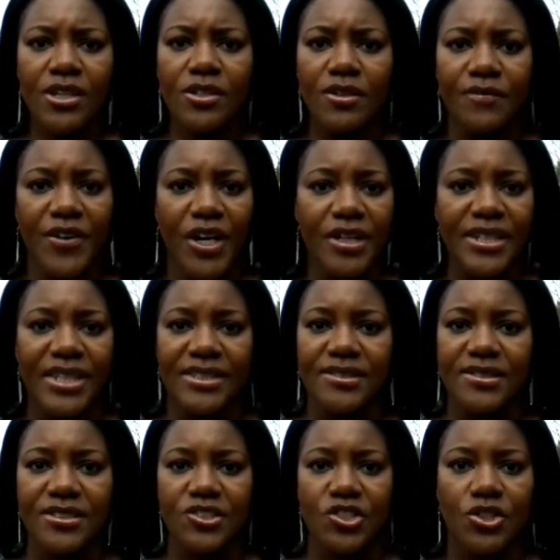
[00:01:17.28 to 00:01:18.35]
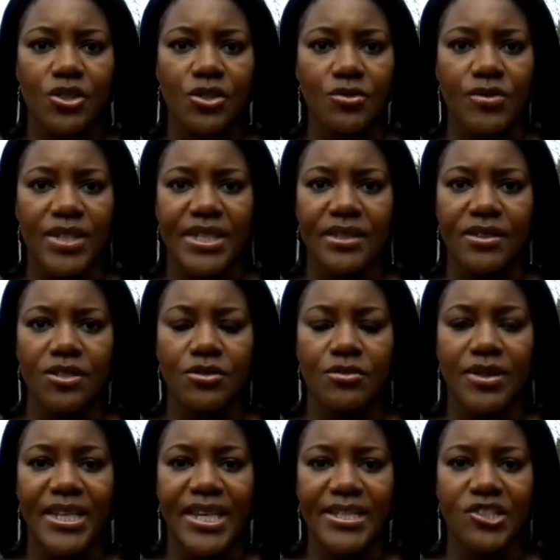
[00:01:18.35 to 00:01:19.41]
your finances, your career, your
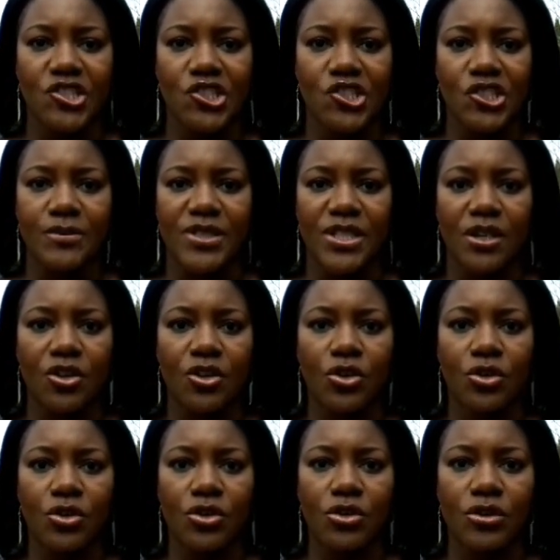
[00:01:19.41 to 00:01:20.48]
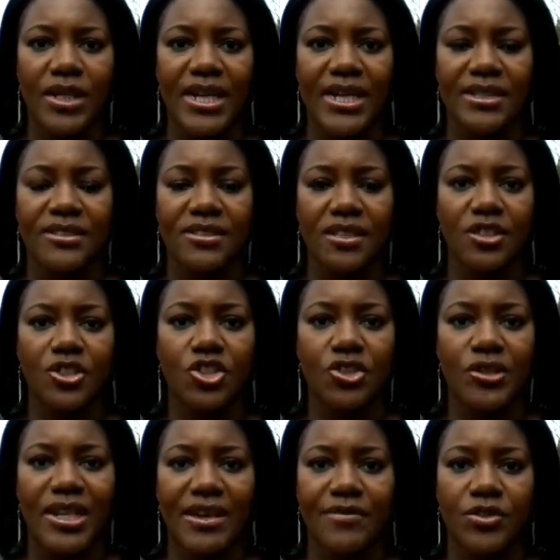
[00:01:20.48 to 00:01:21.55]
relationships are all at a
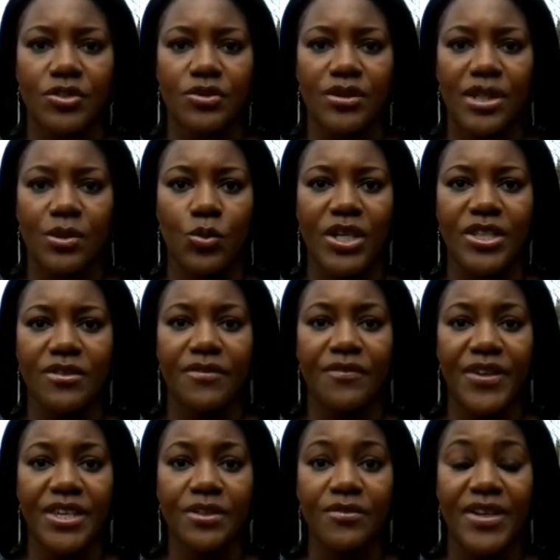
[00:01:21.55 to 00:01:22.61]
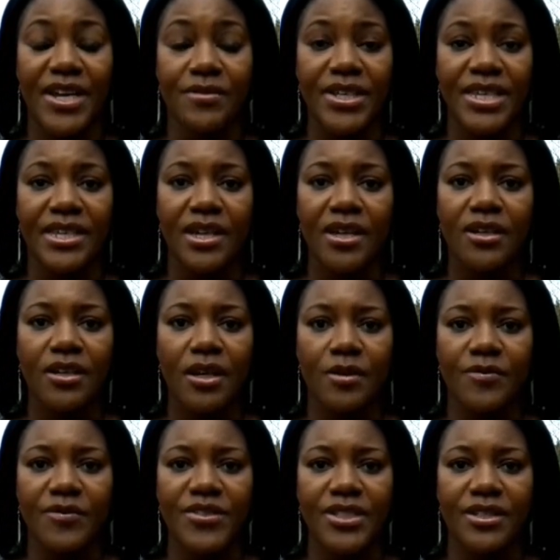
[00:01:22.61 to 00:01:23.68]
good level and where you feel very
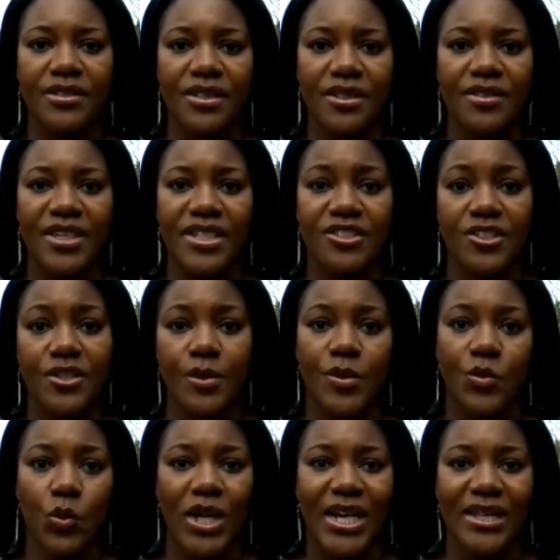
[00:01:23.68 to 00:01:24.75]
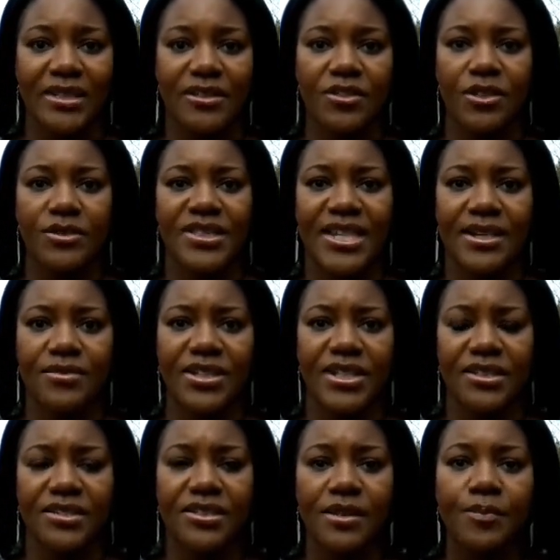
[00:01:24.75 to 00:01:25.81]
confident that things are going well in those
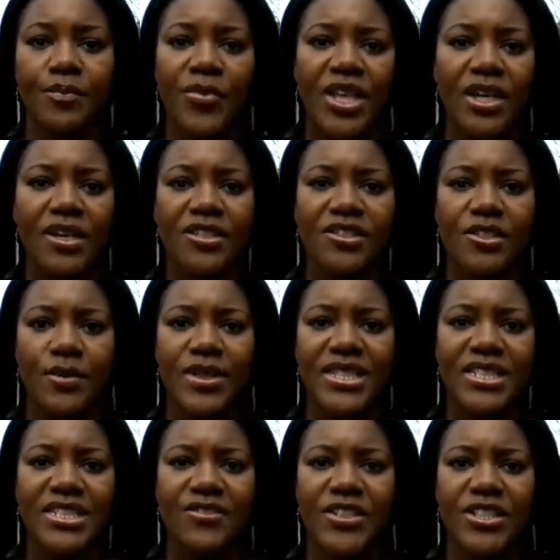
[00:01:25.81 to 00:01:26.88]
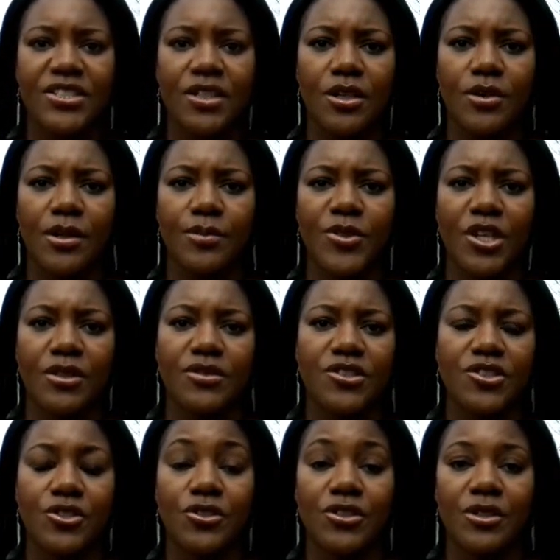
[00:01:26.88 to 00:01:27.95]
areas. So in this video, I'm going to
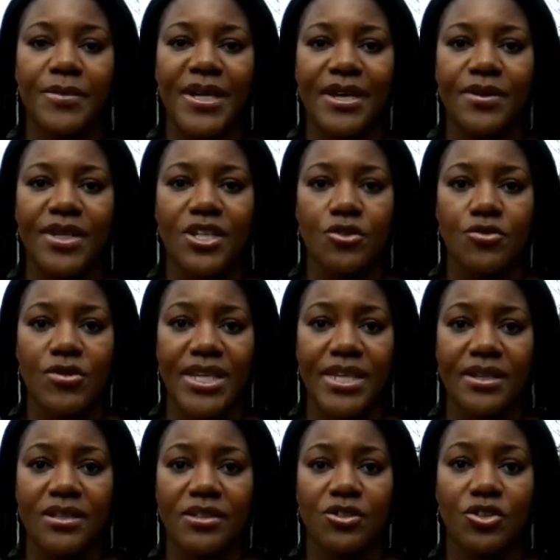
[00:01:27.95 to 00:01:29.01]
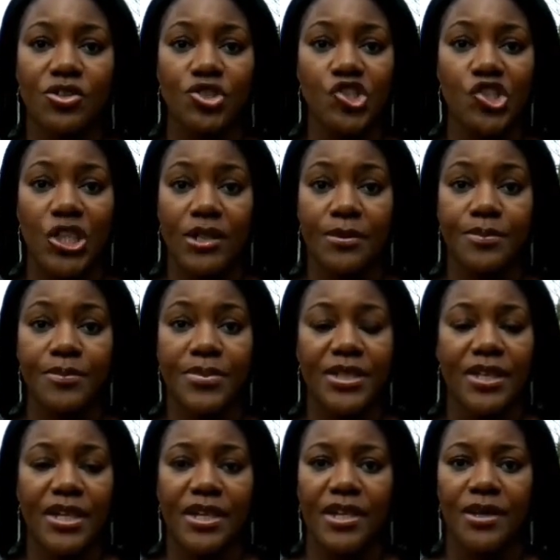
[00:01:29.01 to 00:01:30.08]
talk about career or job
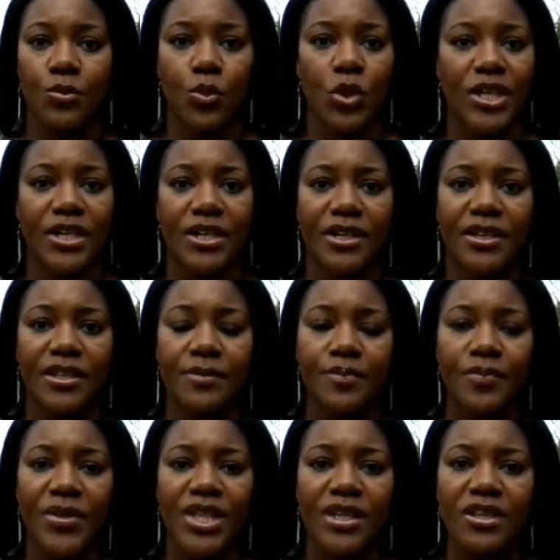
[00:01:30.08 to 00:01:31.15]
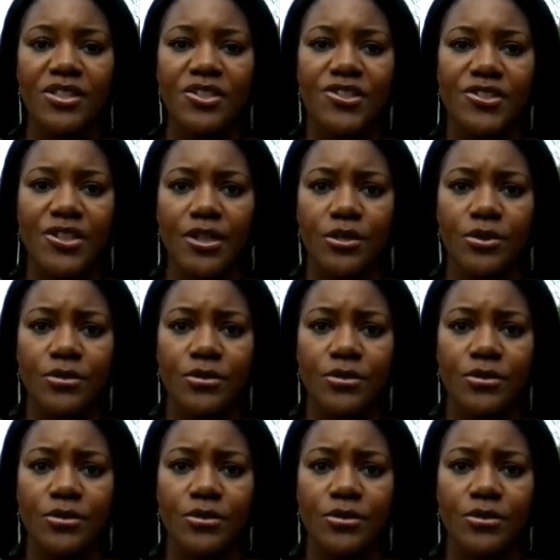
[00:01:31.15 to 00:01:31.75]
work. So